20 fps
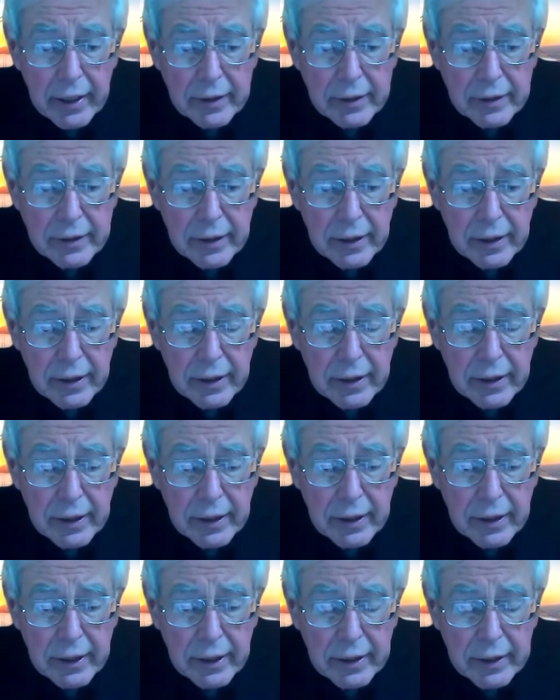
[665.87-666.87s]

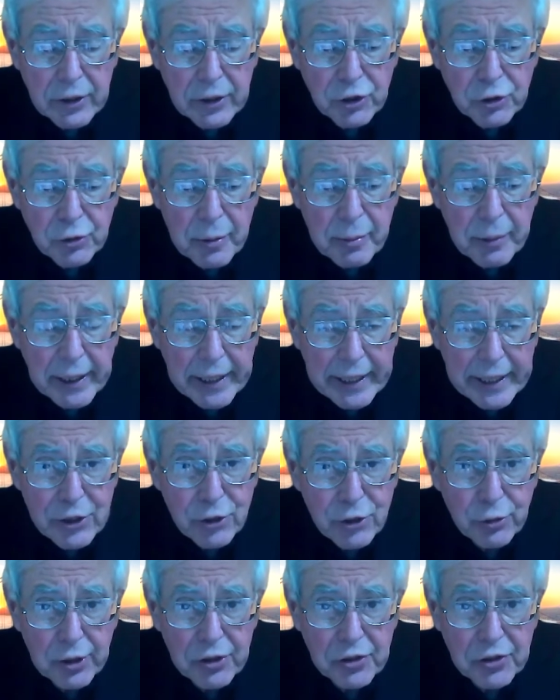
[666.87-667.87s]
And extremely
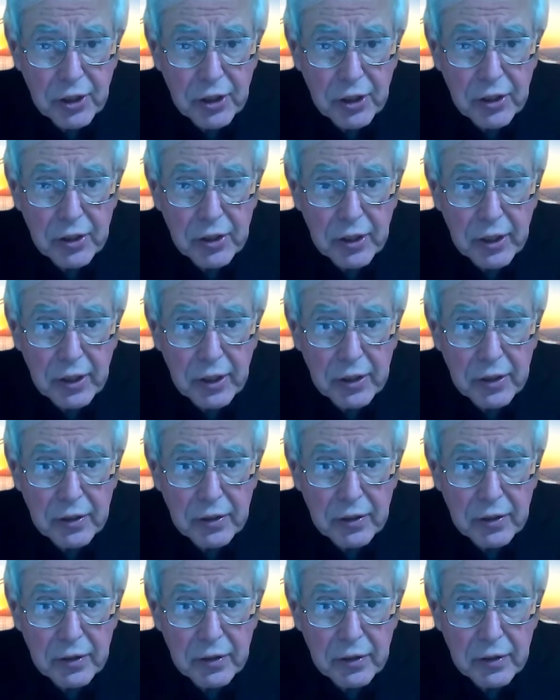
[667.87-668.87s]
interested
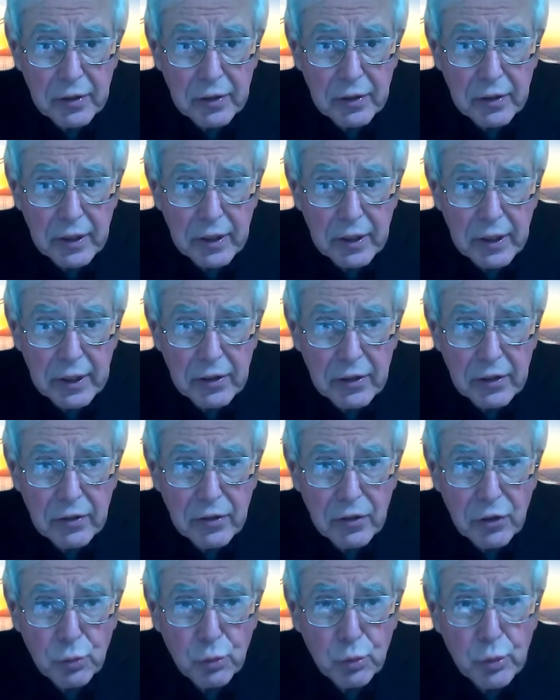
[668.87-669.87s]
in
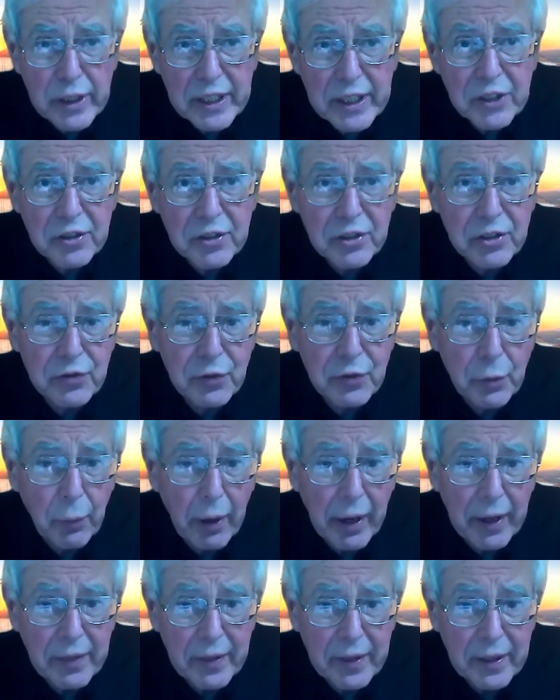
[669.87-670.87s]
the reasons for
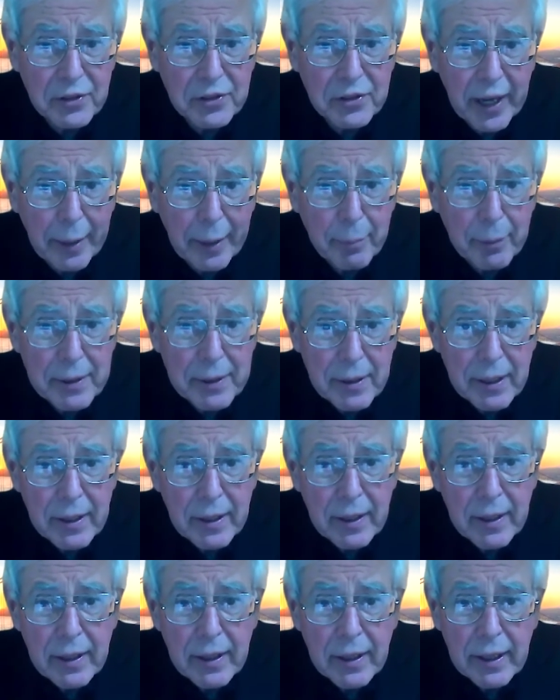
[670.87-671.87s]
why things happen.
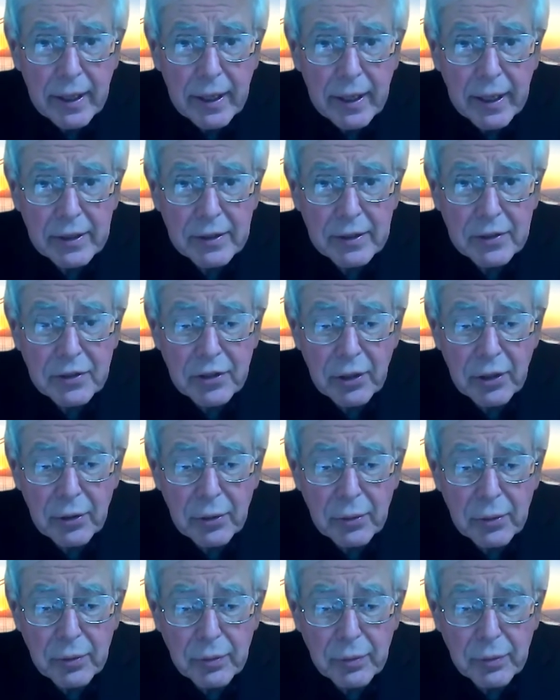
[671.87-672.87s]
And
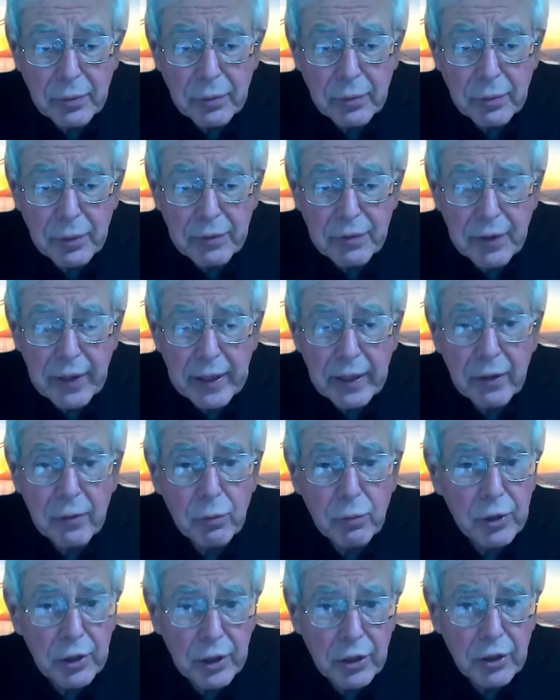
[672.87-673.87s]
so we've had a
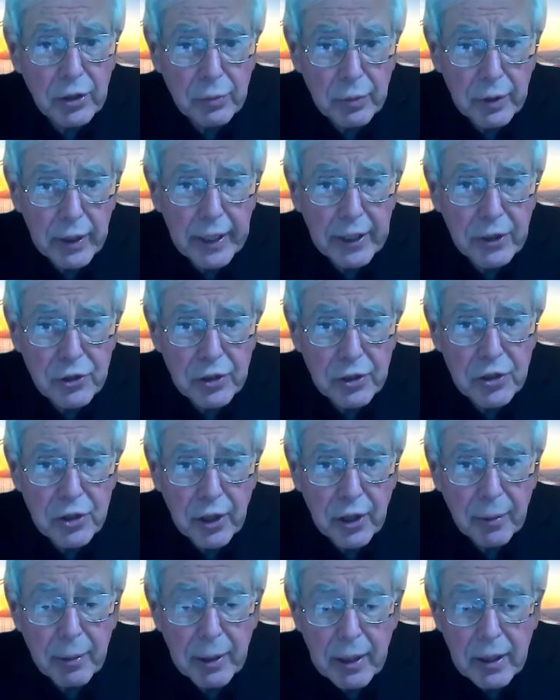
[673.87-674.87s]
really good
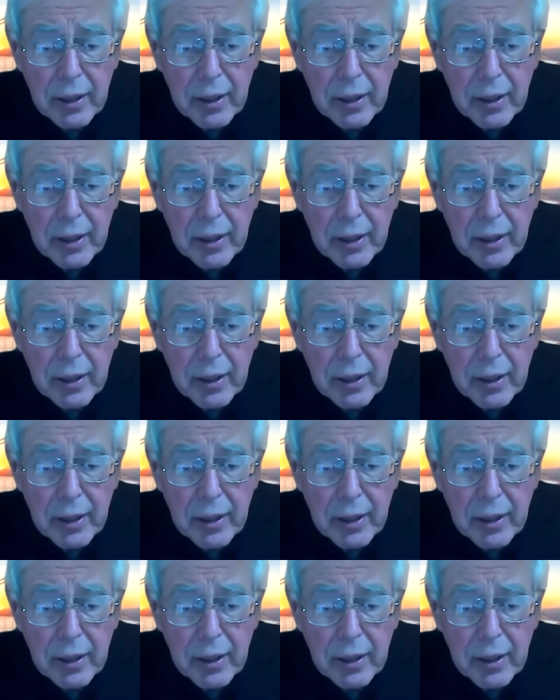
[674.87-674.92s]
relationship.